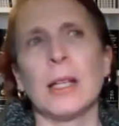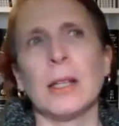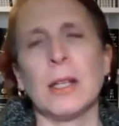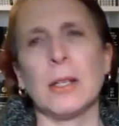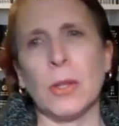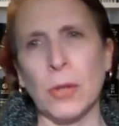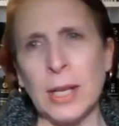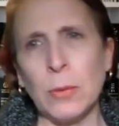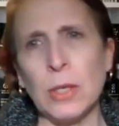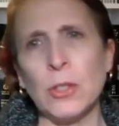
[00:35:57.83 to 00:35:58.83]
the
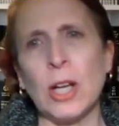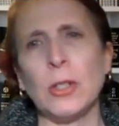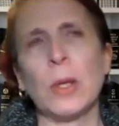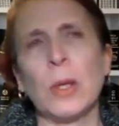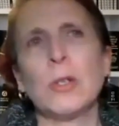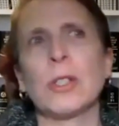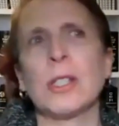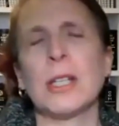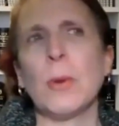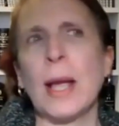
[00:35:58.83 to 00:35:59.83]
language, and you